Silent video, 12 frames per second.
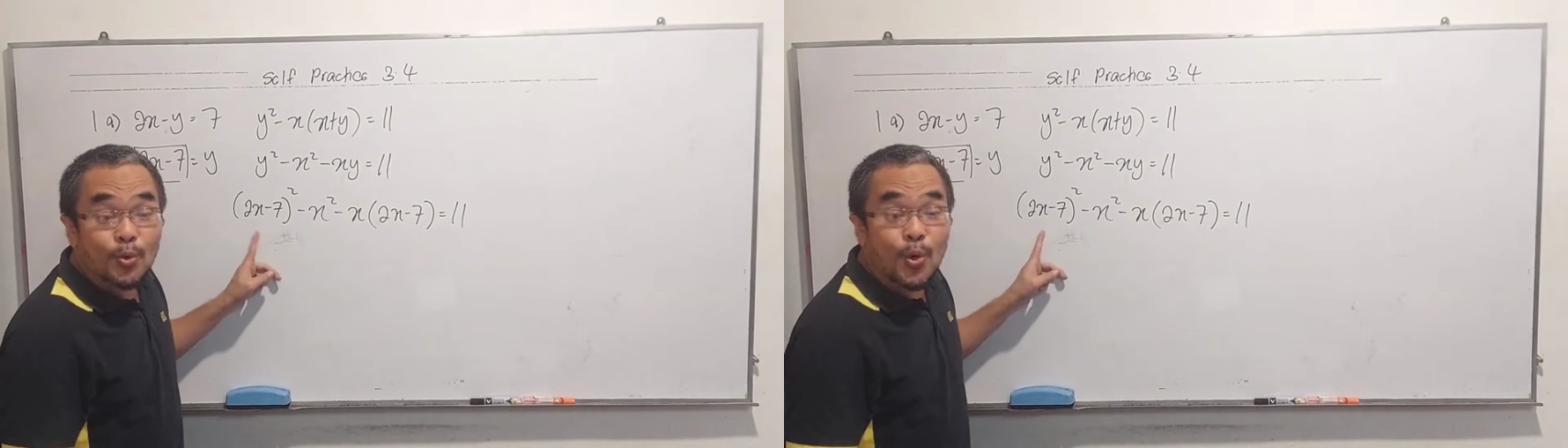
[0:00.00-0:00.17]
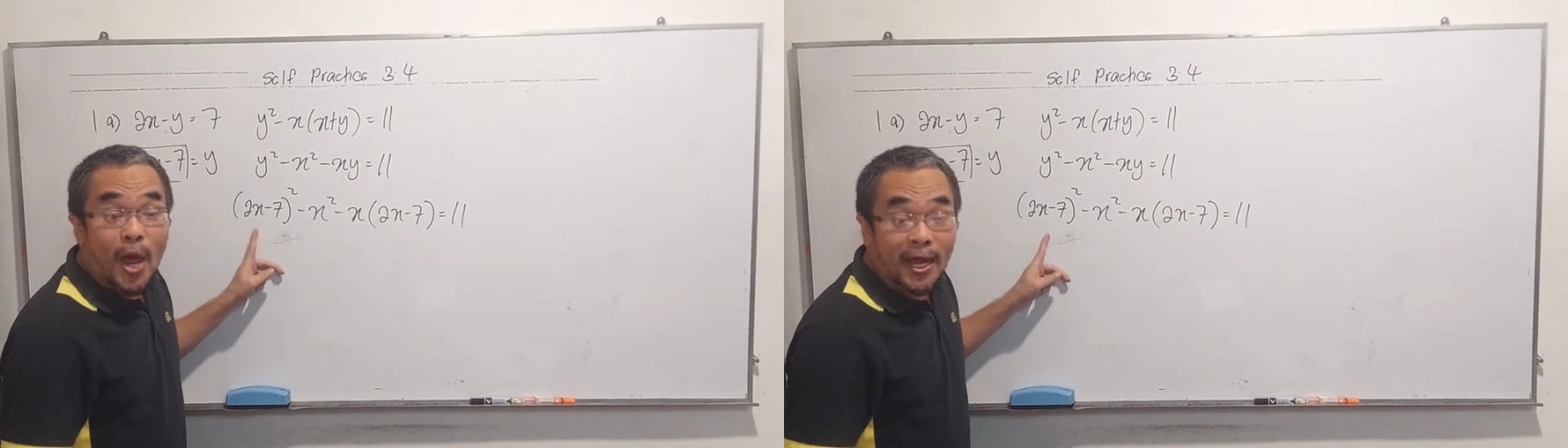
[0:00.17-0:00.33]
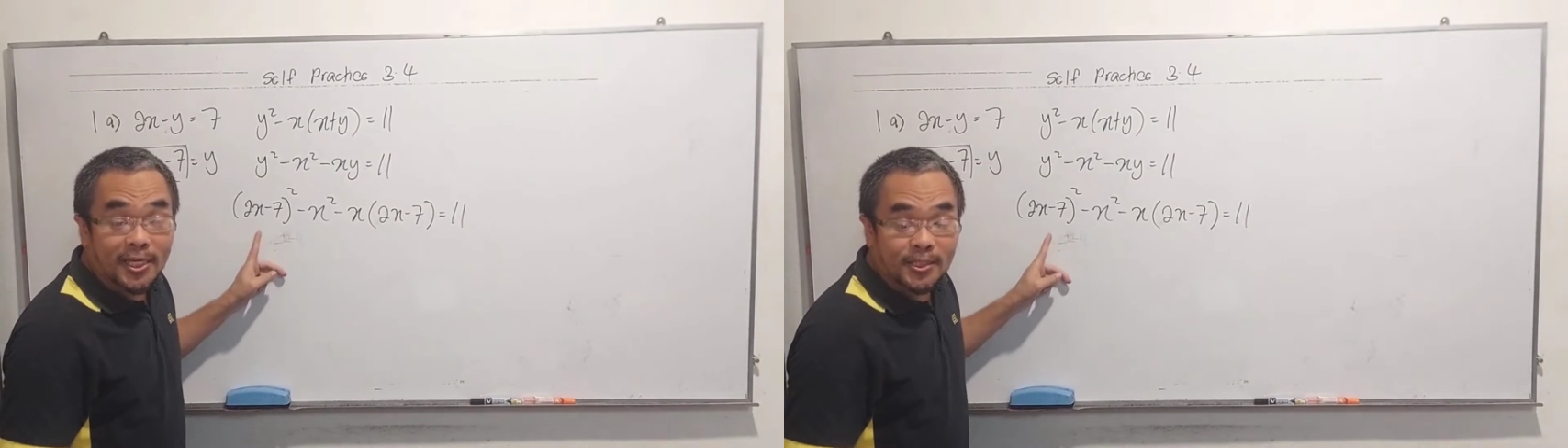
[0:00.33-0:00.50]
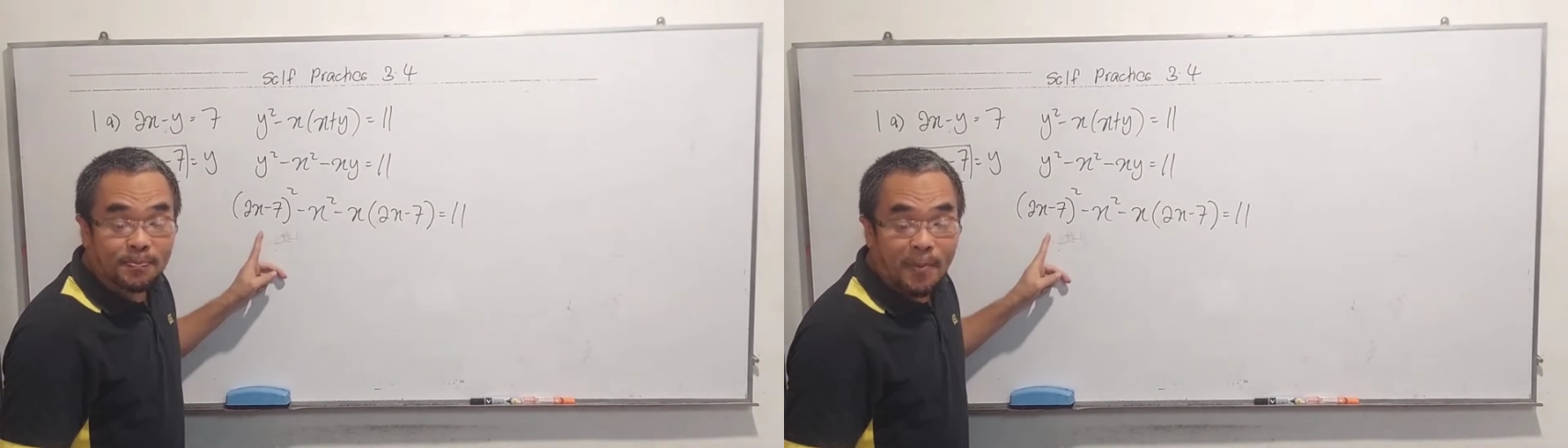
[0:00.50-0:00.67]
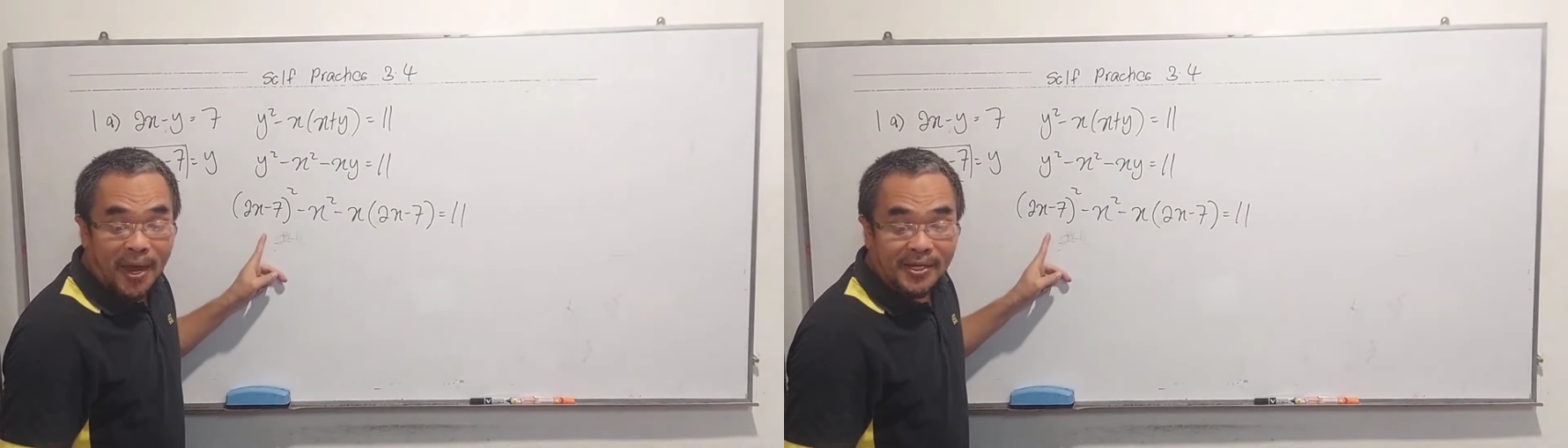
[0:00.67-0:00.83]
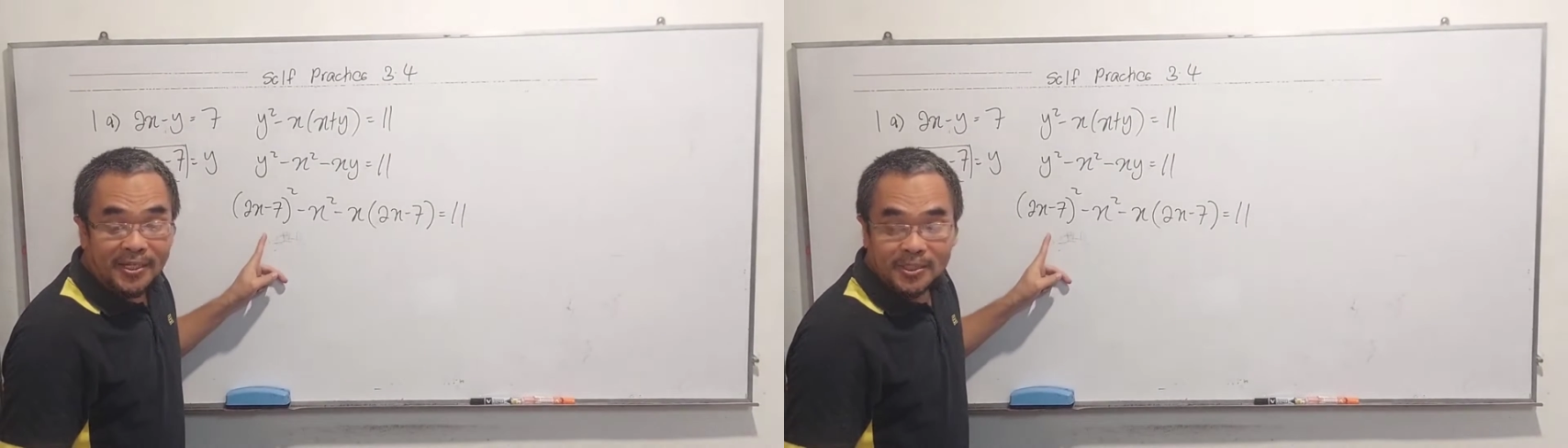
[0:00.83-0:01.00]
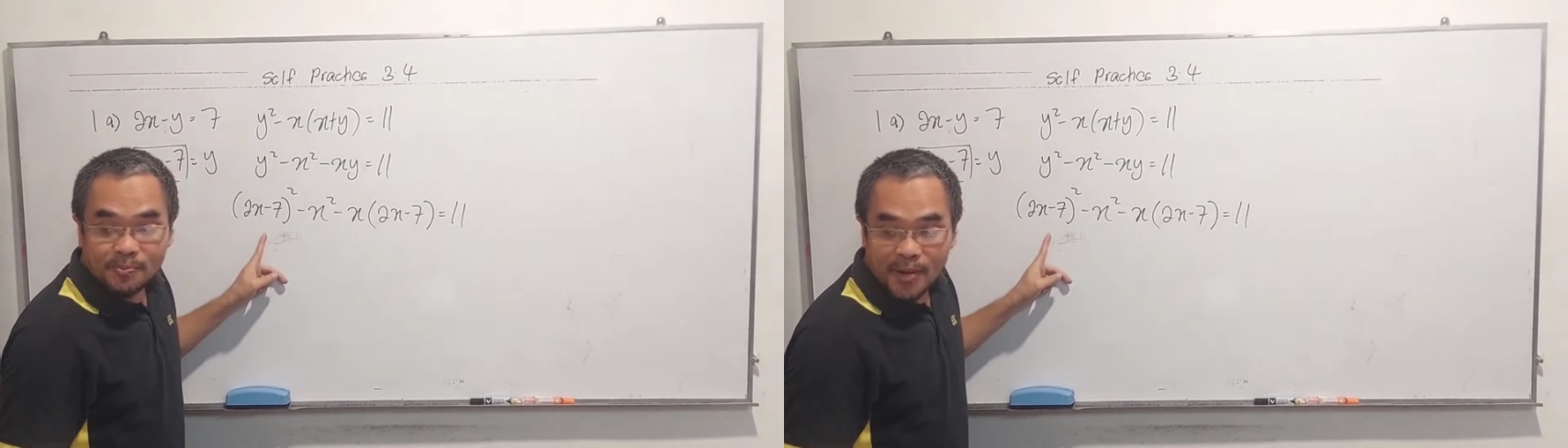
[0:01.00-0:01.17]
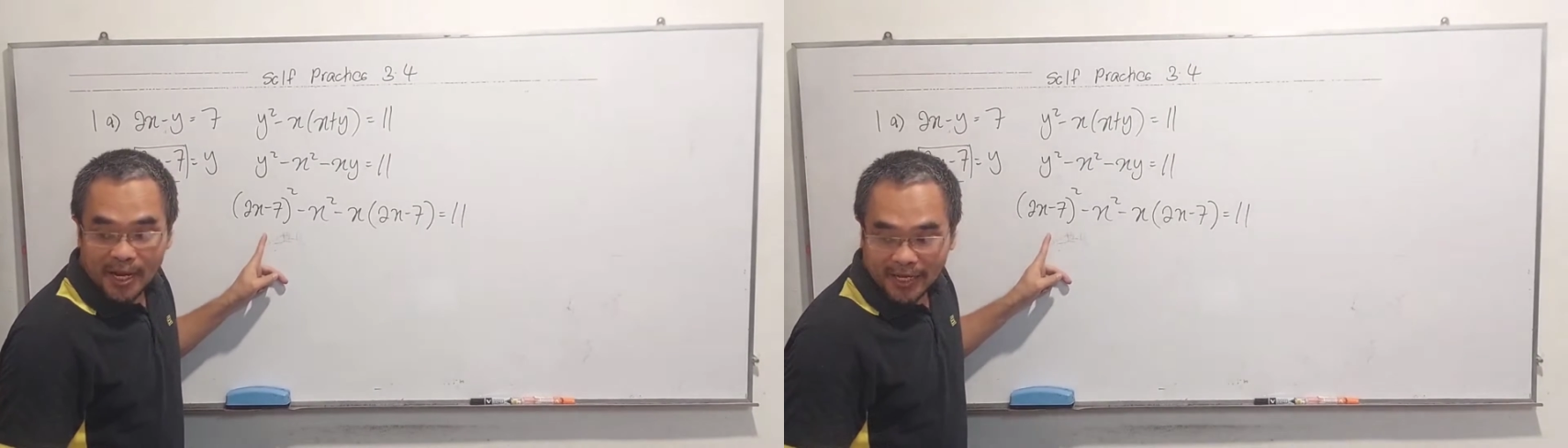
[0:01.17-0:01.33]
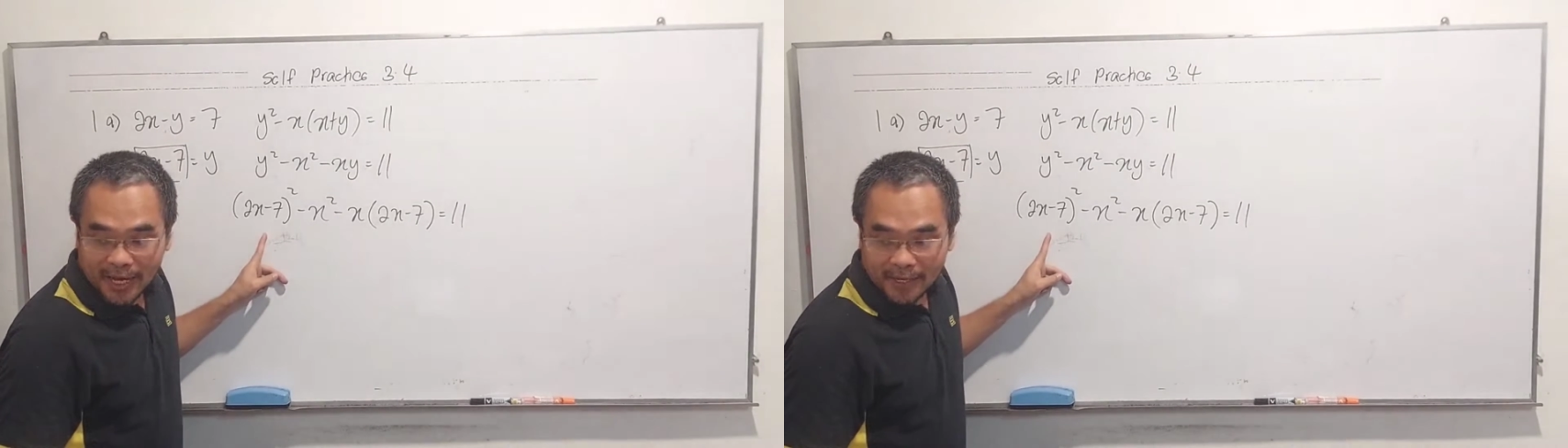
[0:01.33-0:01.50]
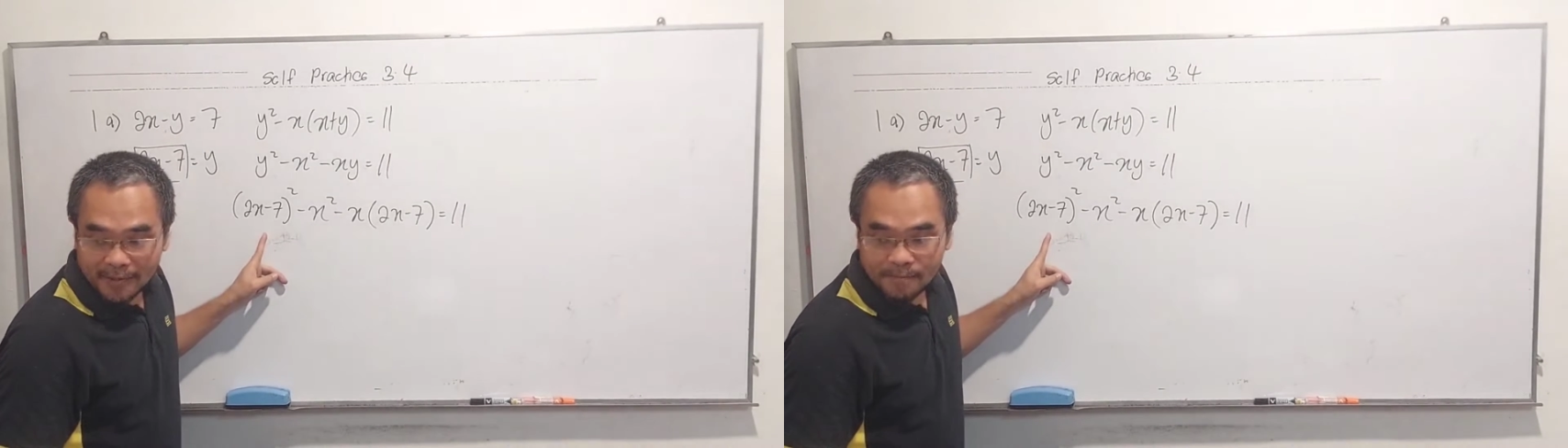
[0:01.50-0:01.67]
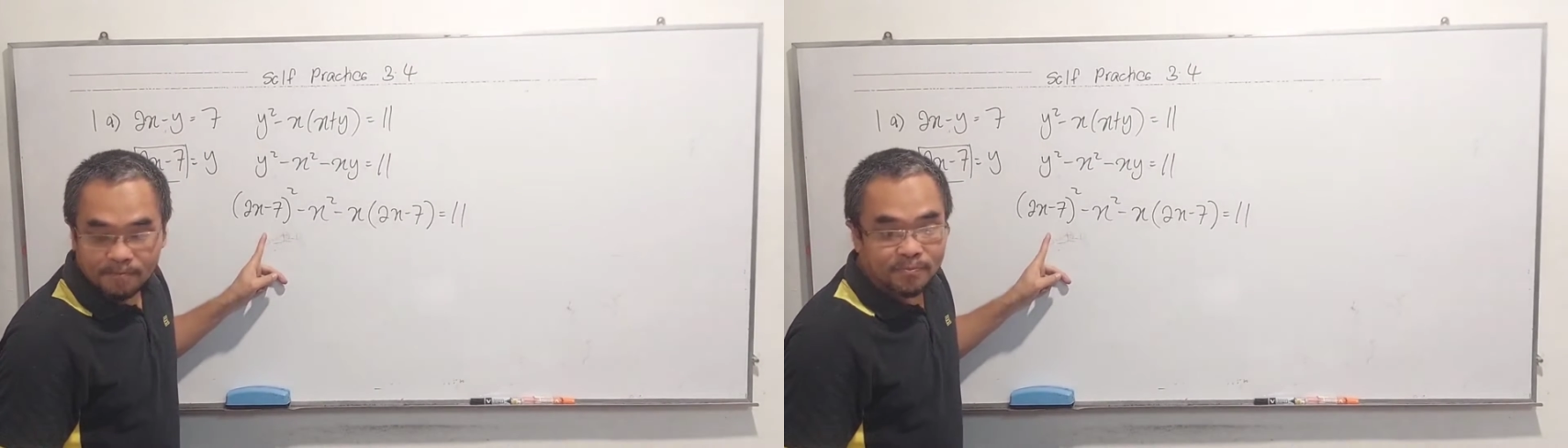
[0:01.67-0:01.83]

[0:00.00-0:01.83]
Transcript: you expand this bracket?